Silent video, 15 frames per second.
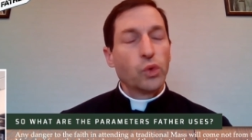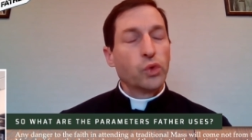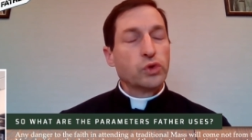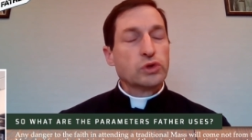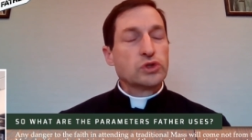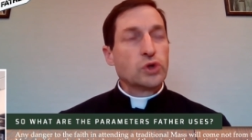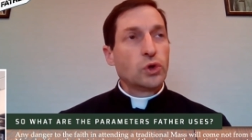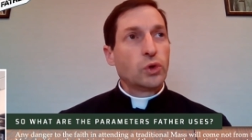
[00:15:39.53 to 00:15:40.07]

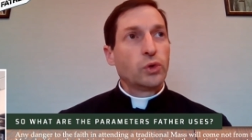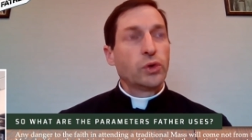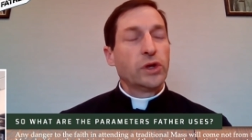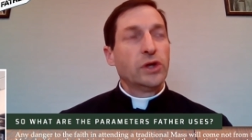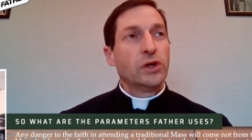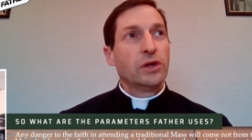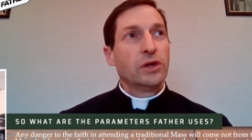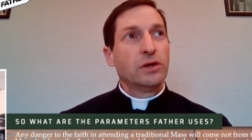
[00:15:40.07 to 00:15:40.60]
So
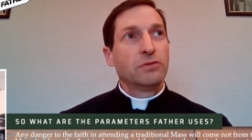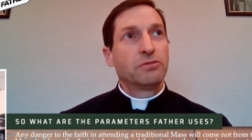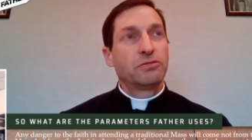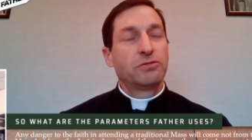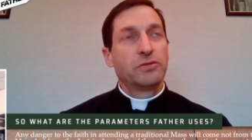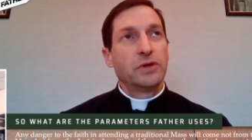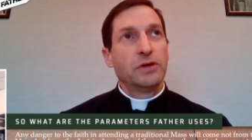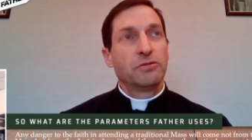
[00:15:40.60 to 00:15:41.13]

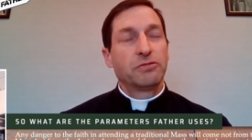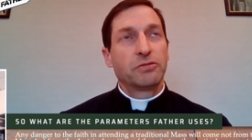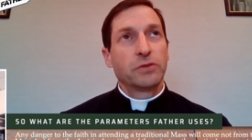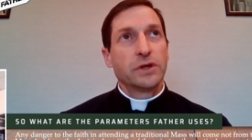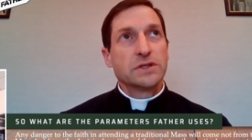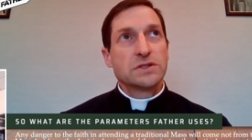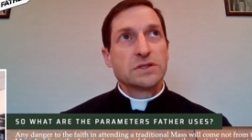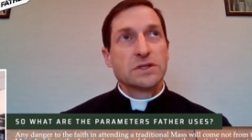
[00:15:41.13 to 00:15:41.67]
if
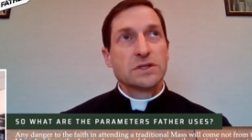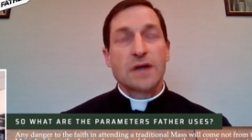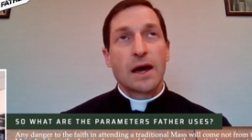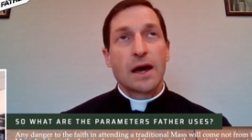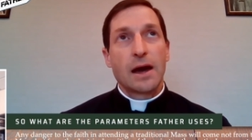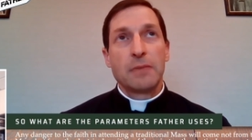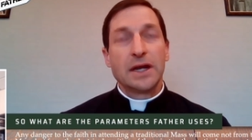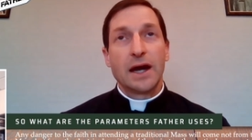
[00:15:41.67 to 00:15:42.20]
for instance,
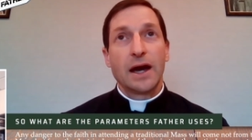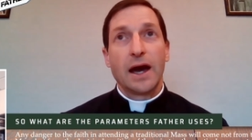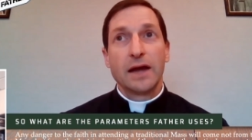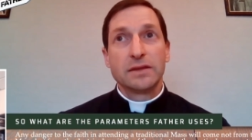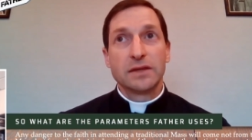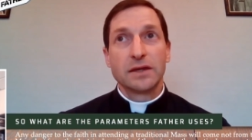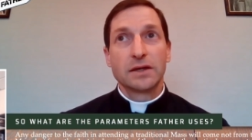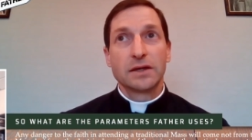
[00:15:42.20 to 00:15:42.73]

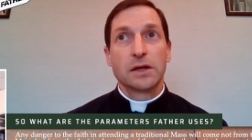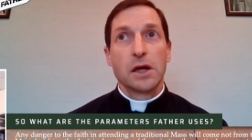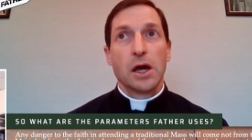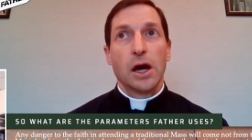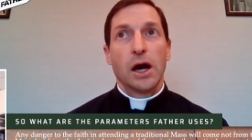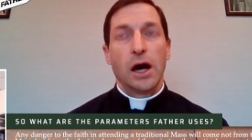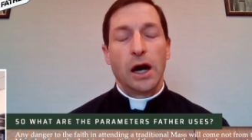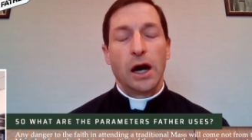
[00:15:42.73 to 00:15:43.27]
I think
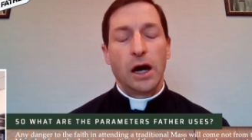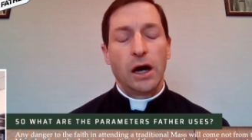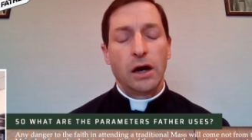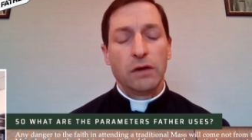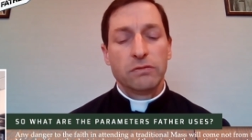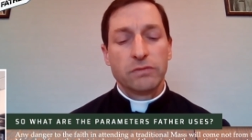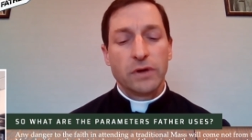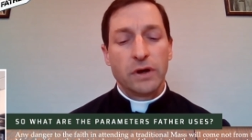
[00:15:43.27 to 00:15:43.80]

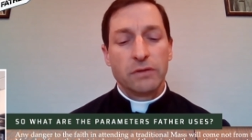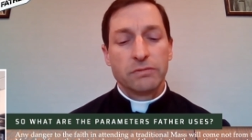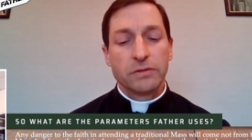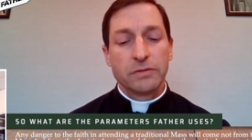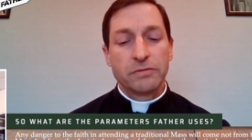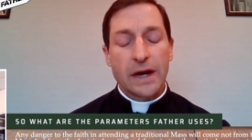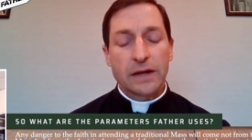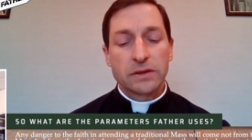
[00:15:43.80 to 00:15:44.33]
of
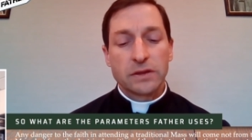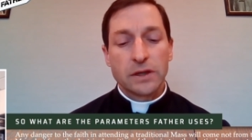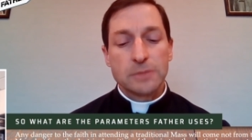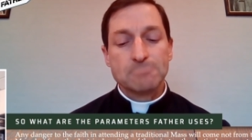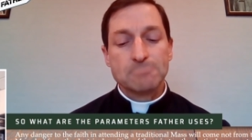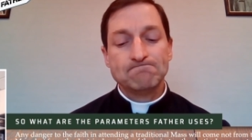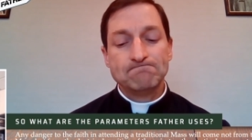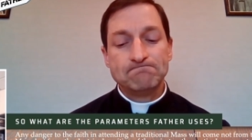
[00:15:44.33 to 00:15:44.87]
the fact that